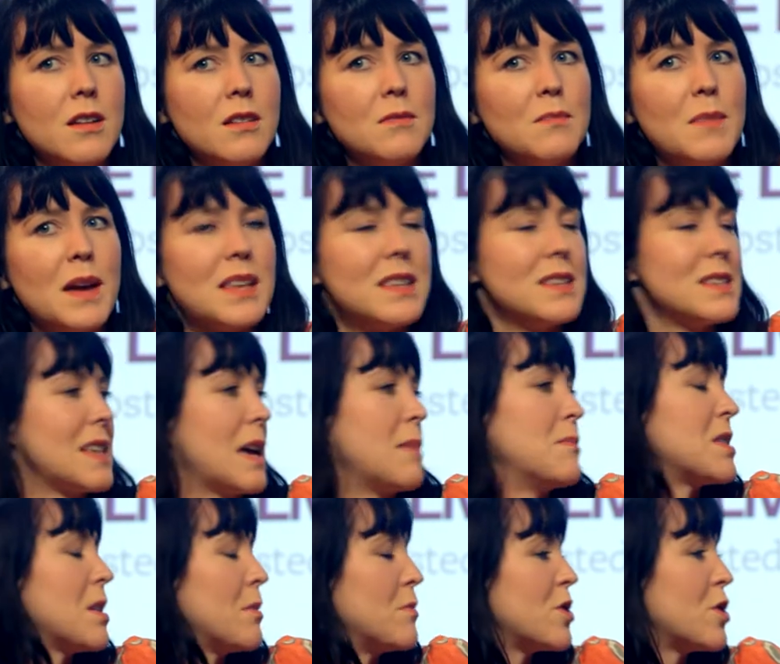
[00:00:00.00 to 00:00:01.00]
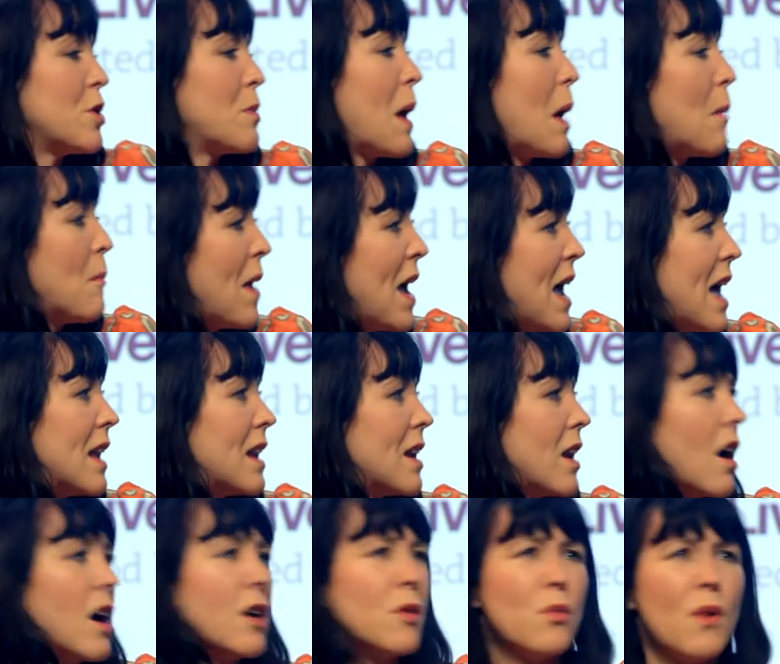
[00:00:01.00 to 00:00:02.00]
making the same assumption about men,
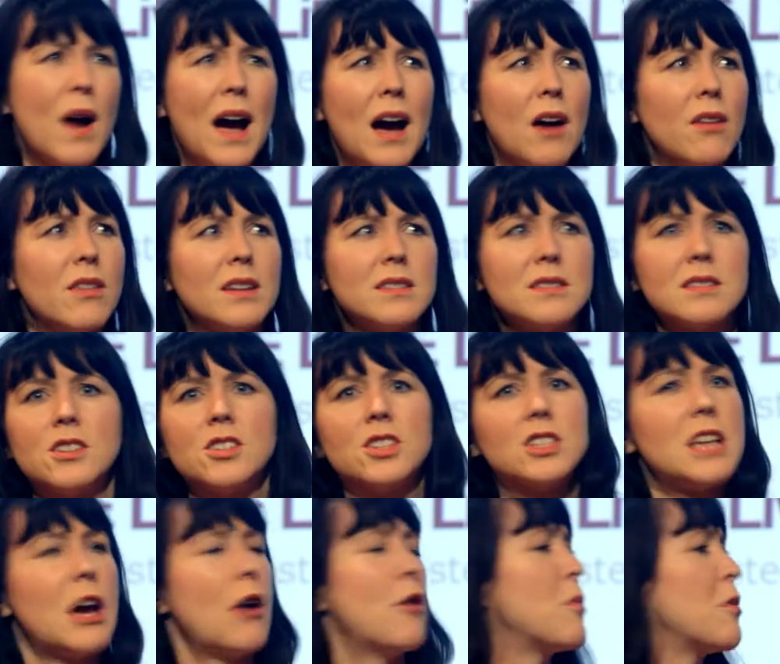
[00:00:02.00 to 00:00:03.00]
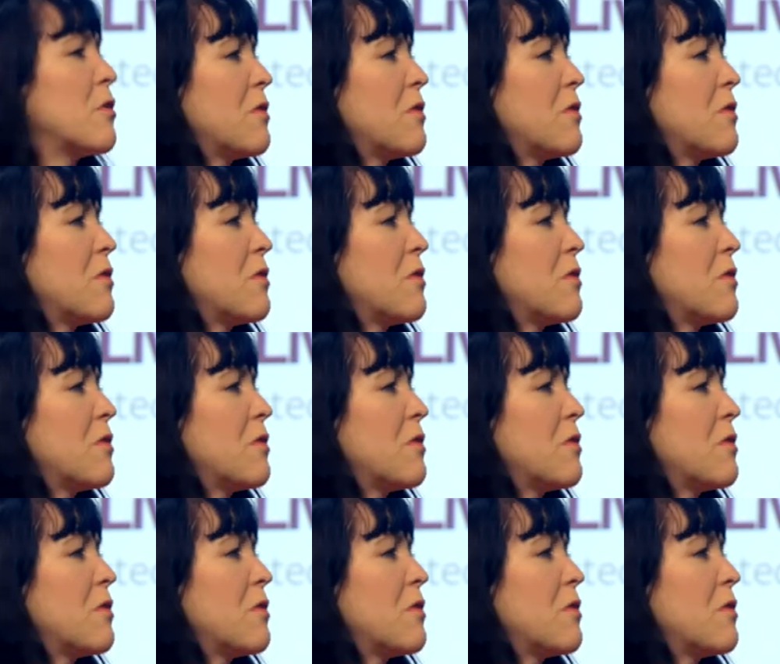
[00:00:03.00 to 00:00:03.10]
like, wow, that's such a terrible